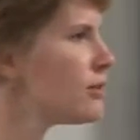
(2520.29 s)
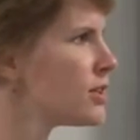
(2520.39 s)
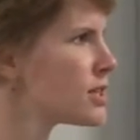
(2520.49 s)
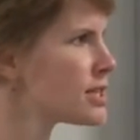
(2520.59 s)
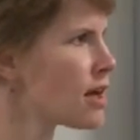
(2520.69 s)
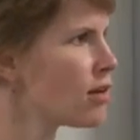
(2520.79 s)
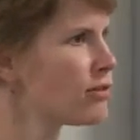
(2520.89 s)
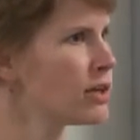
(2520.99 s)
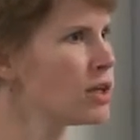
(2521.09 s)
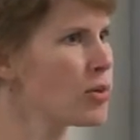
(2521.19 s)
of
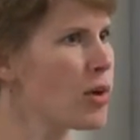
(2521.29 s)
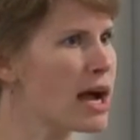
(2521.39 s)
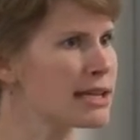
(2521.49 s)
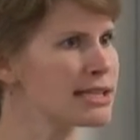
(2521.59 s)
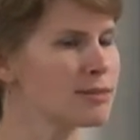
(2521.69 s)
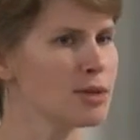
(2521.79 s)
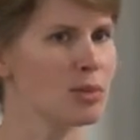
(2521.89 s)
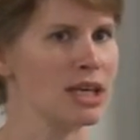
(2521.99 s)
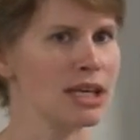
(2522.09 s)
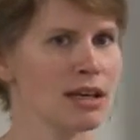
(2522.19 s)
yourself that you can possibly
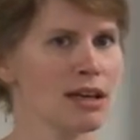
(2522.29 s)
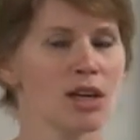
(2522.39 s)
be,